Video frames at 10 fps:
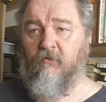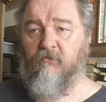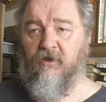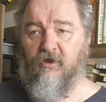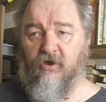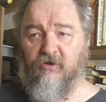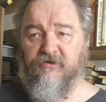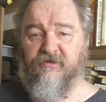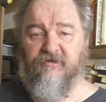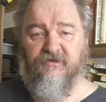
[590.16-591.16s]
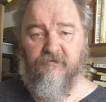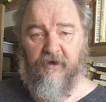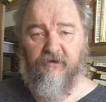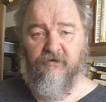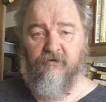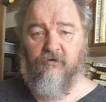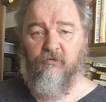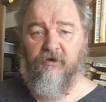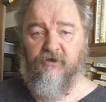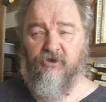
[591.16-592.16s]
because it's a spectacle
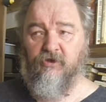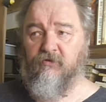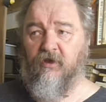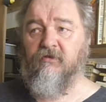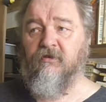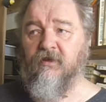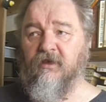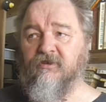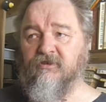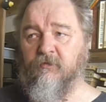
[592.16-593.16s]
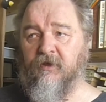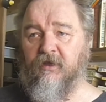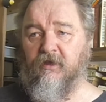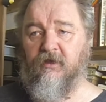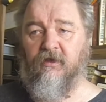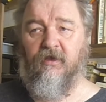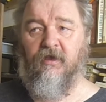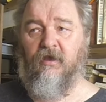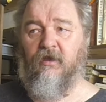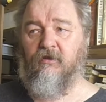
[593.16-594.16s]
which you don't need to be
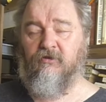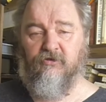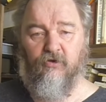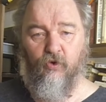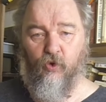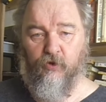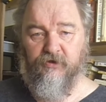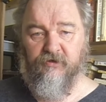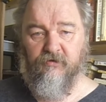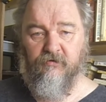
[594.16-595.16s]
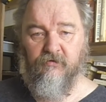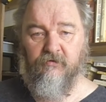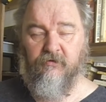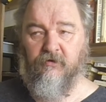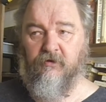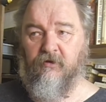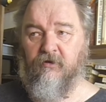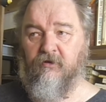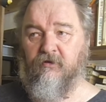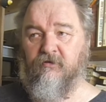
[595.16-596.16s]
taught
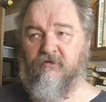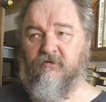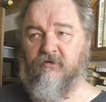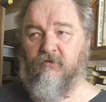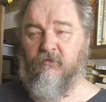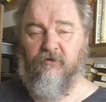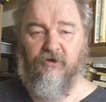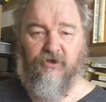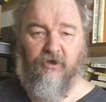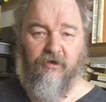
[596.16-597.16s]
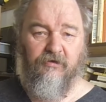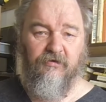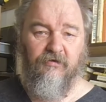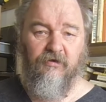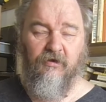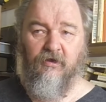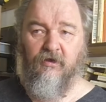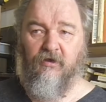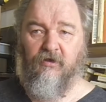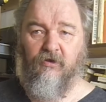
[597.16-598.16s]
to appreciate.
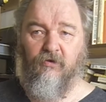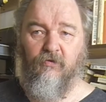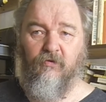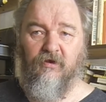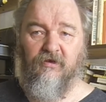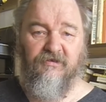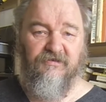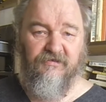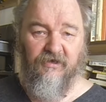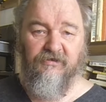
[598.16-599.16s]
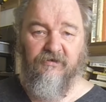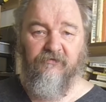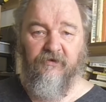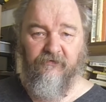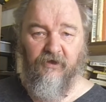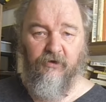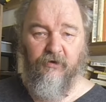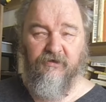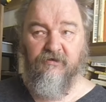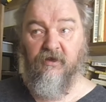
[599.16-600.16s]
You can instinctively follow
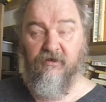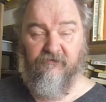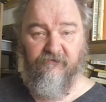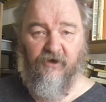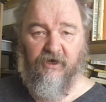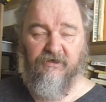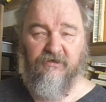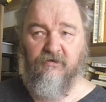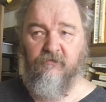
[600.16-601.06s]
it like a fight.